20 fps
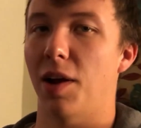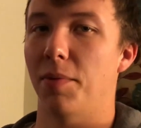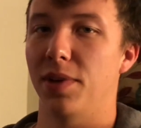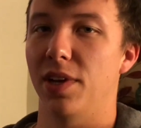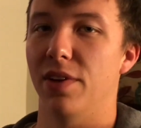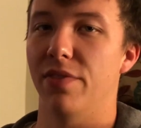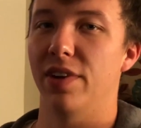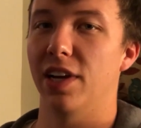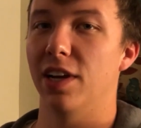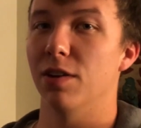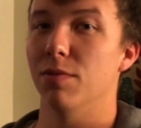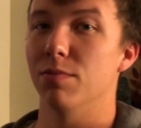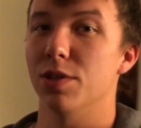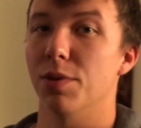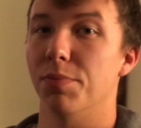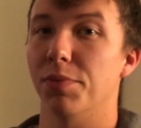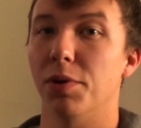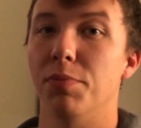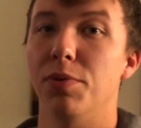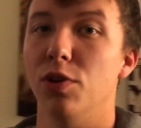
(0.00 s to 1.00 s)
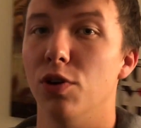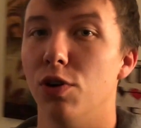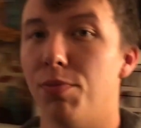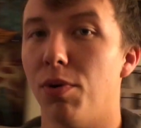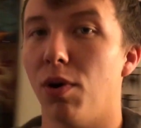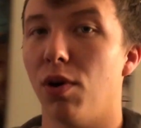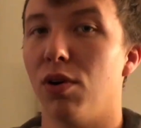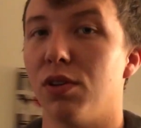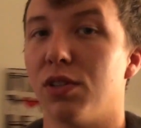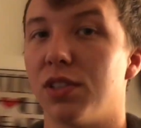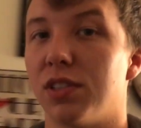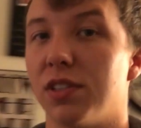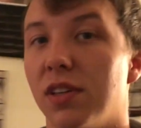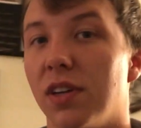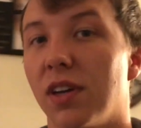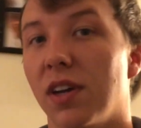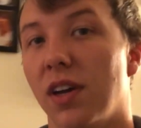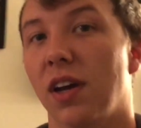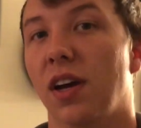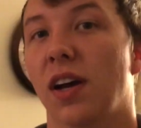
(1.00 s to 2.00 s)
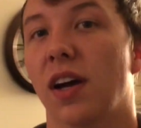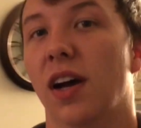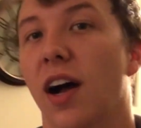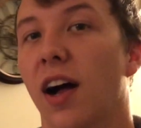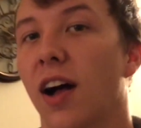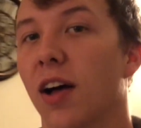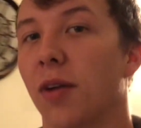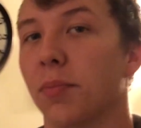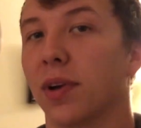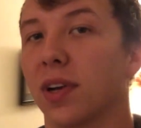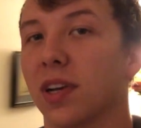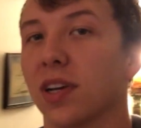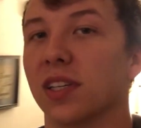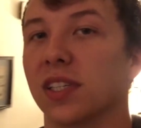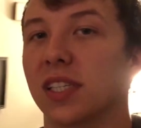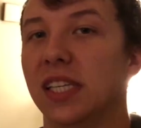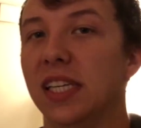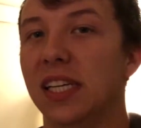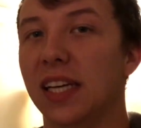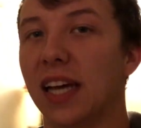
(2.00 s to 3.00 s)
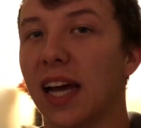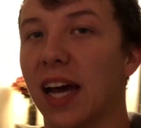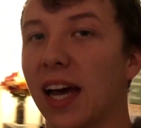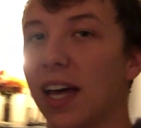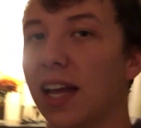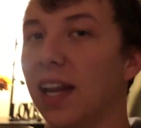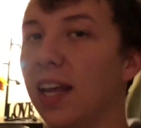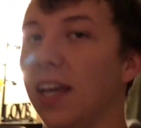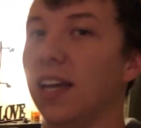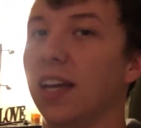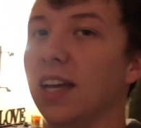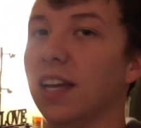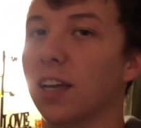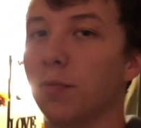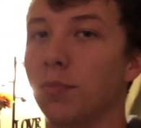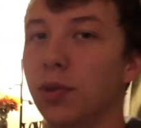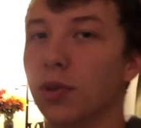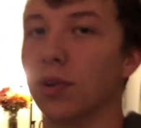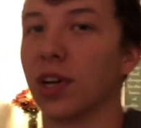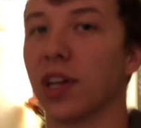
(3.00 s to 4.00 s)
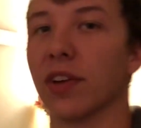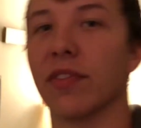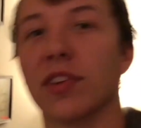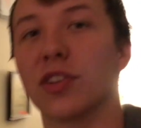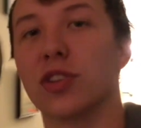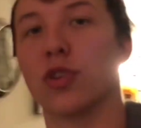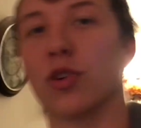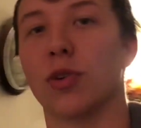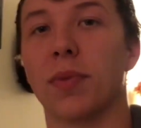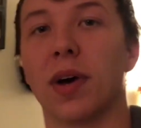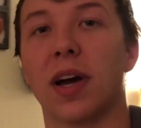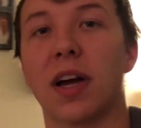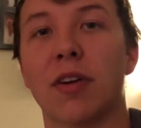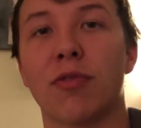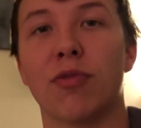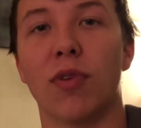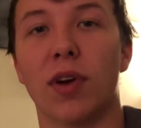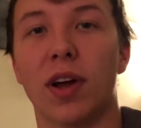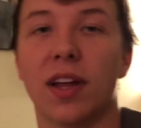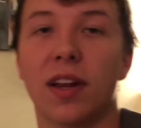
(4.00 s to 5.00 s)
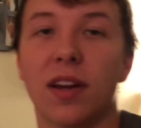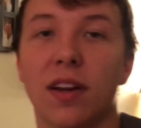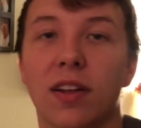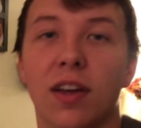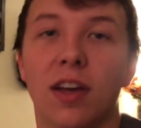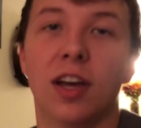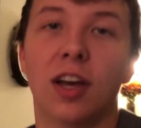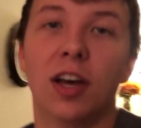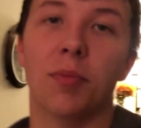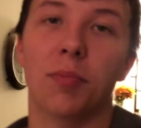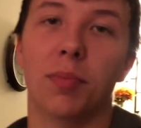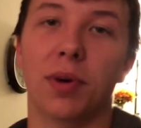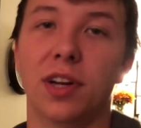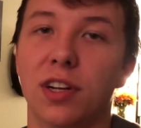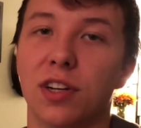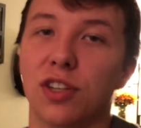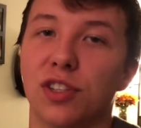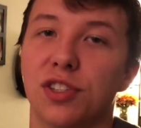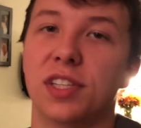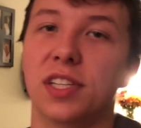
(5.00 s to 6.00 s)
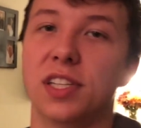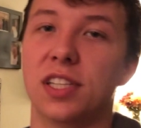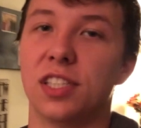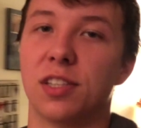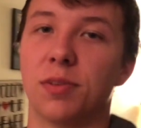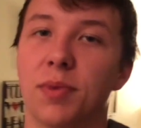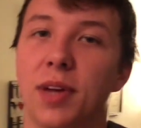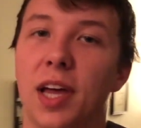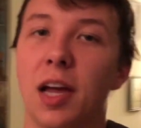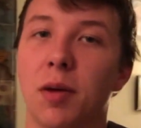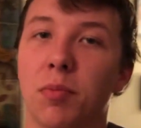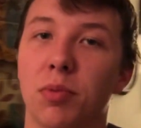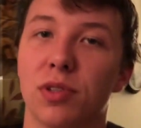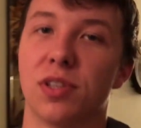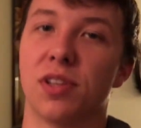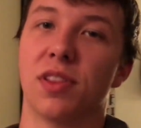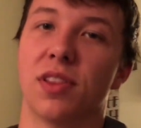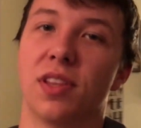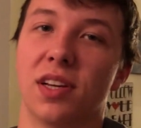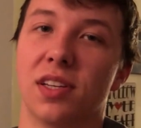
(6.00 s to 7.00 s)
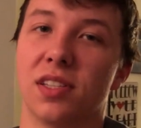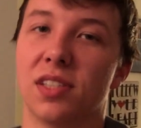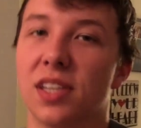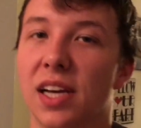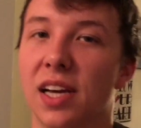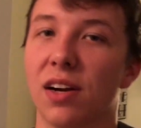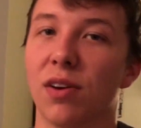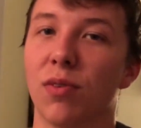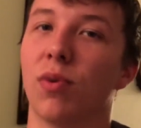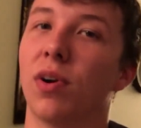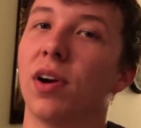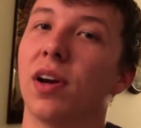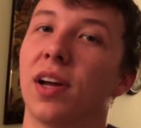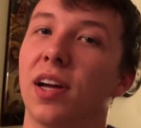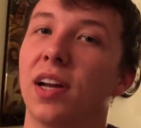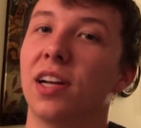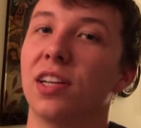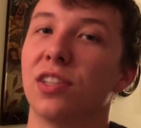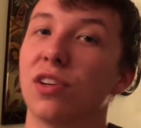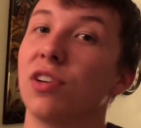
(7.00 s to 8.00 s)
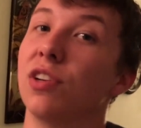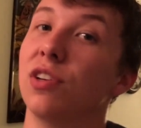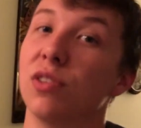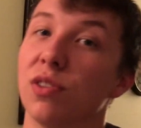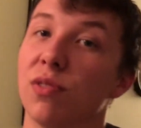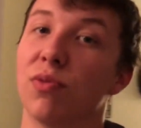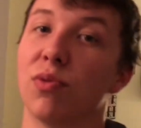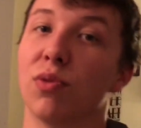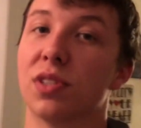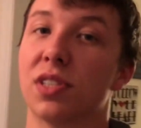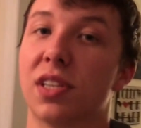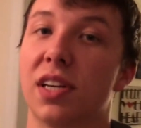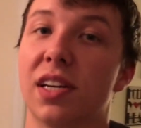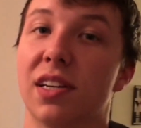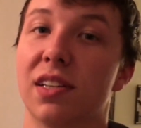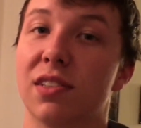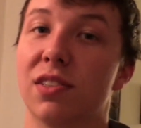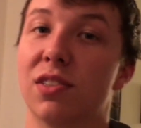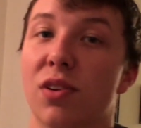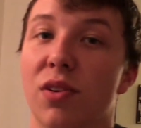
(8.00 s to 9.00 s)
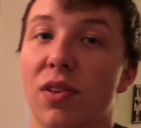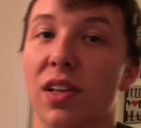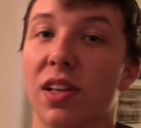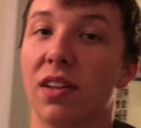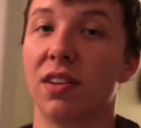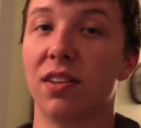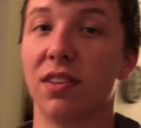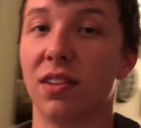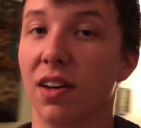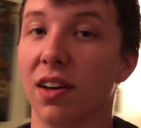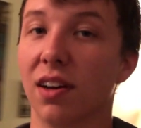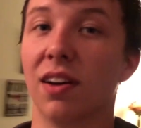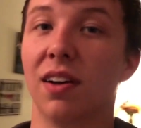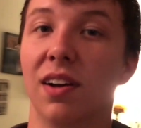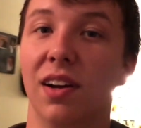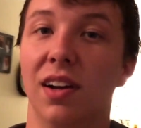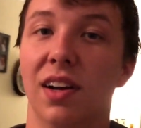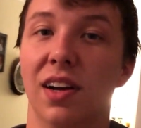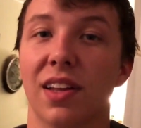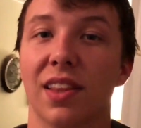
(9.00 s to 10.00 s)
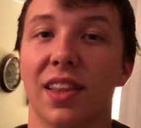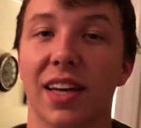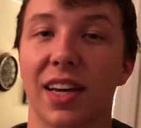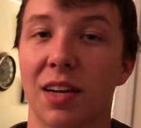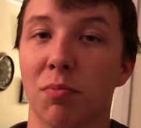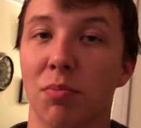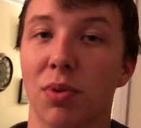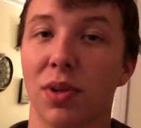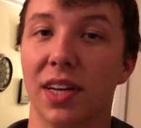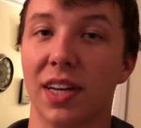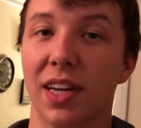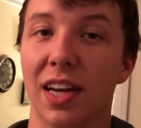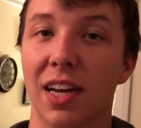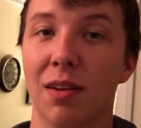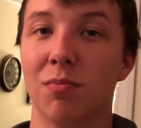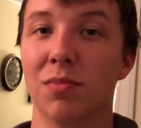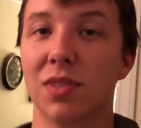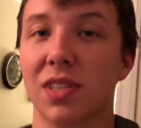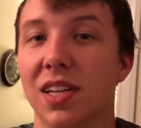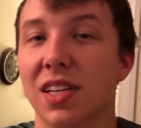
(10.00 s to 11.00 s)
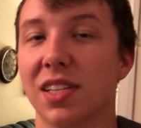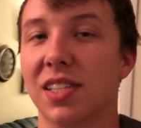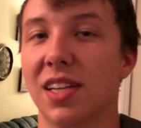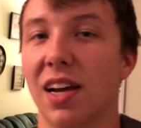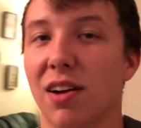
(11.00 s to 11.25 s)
I'm giving him some computer parts because he had a computer given to him by a friend, but he just needs some cables and things to get it running, and he's going to use it for his kids so that they can play games at his